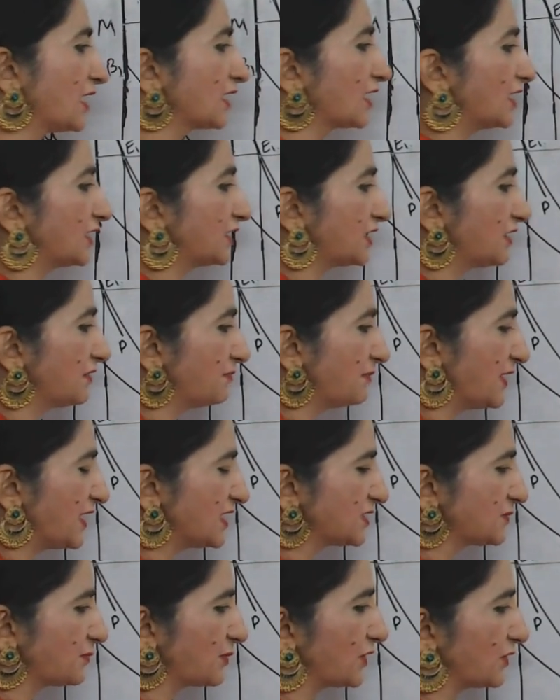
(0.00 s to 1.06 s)
country B
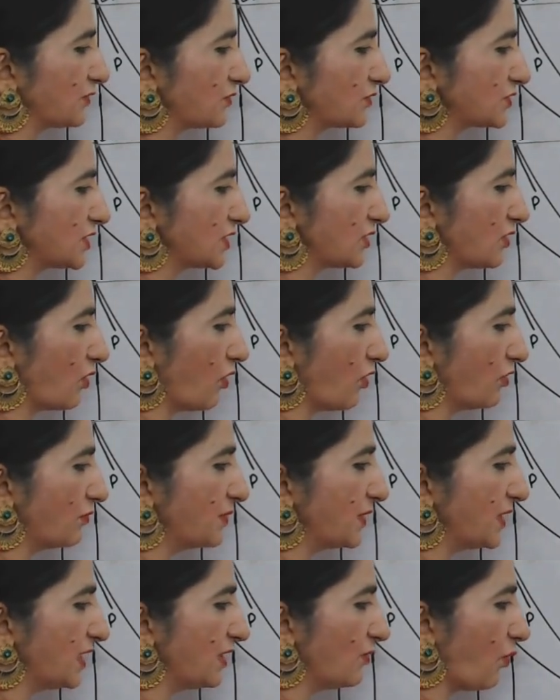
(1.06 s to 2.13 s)
is producing
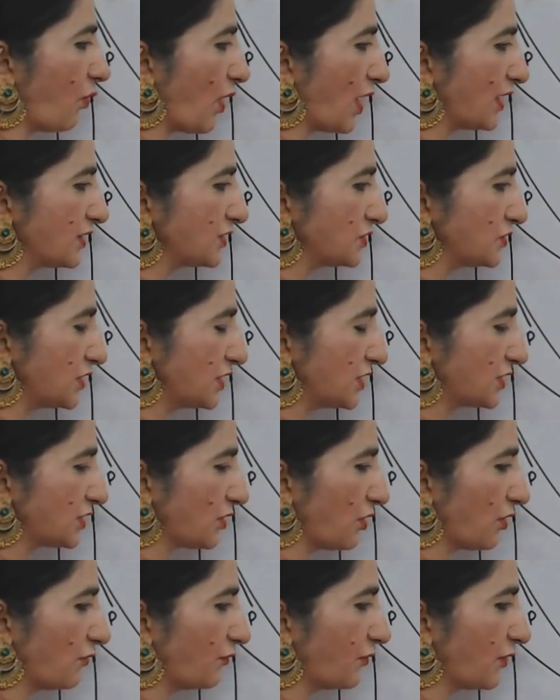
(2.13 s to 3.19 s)
OB1 unit
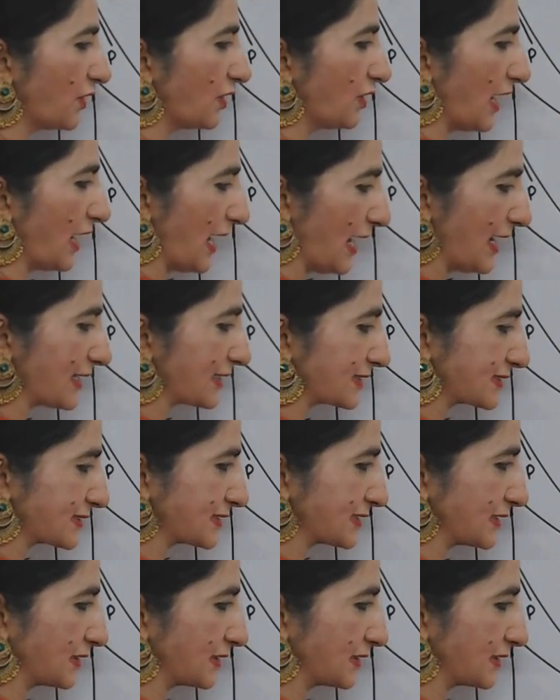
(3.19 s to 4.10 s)
of X